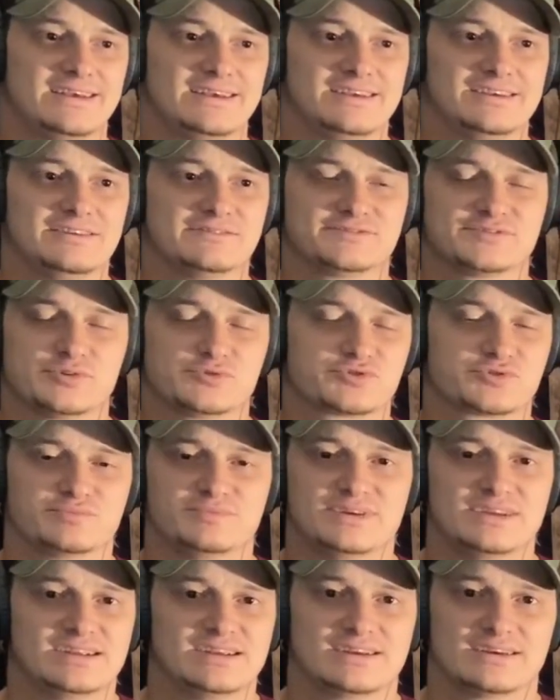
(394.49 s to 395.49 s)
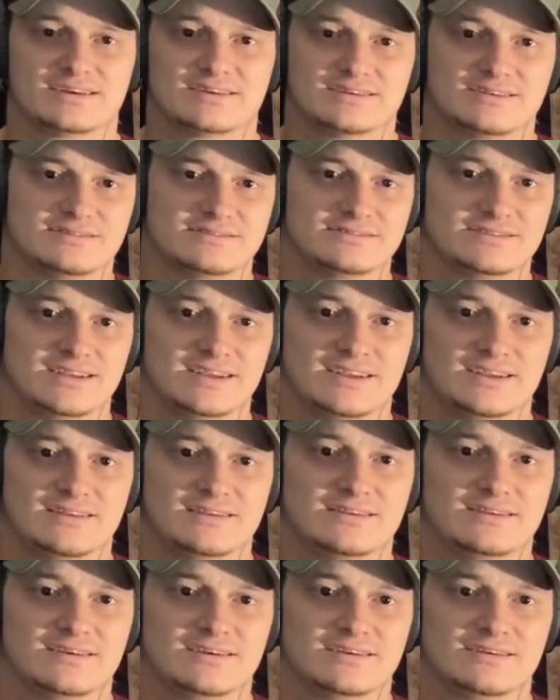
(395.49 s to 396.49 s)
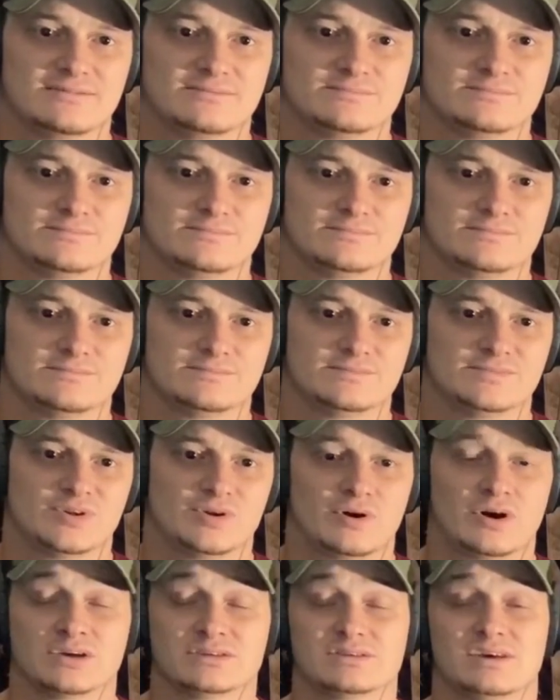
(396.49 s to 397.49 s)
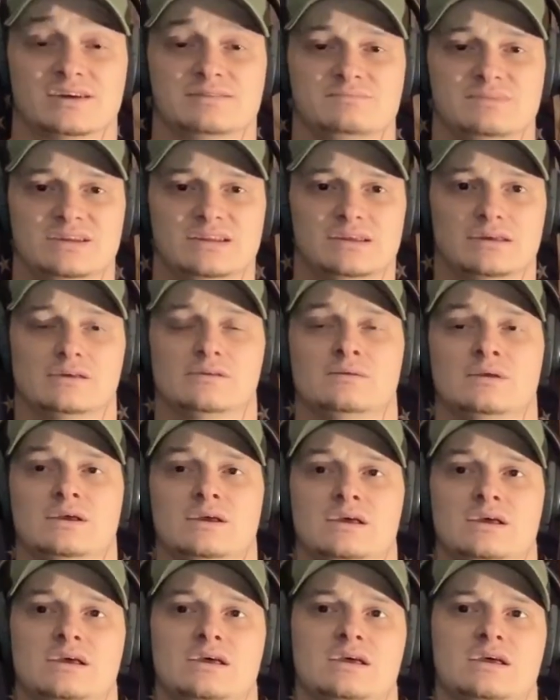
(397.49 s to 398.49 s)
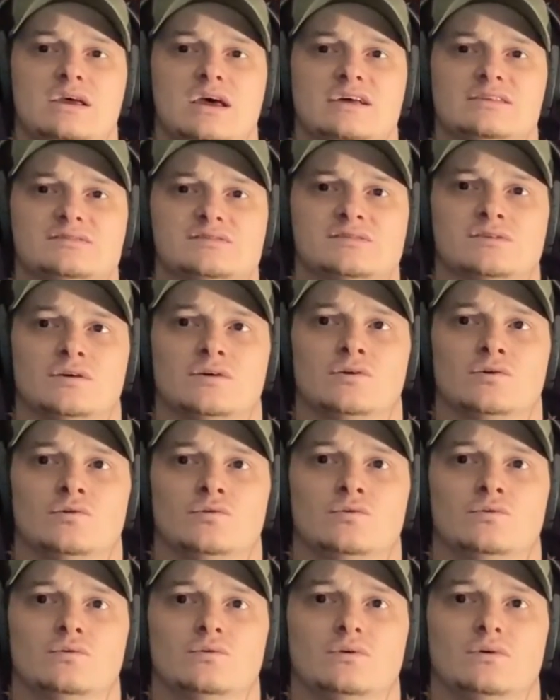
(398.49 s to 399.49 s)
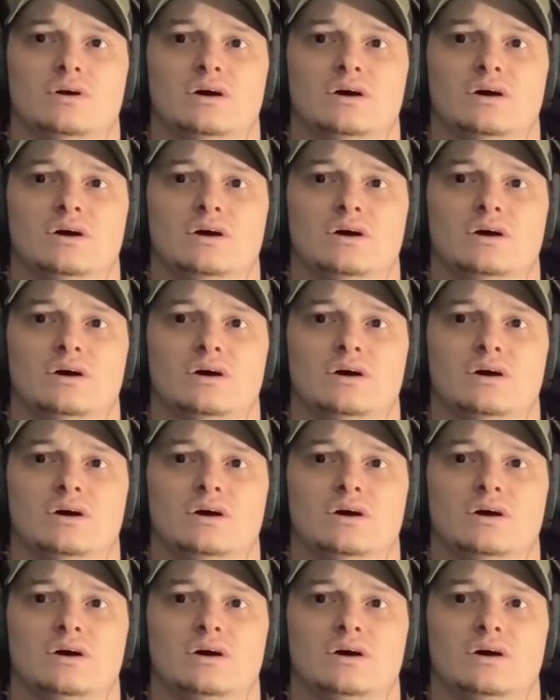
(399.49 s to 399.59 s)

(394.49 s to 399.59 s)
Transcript: if social media and and um, you know online media. And so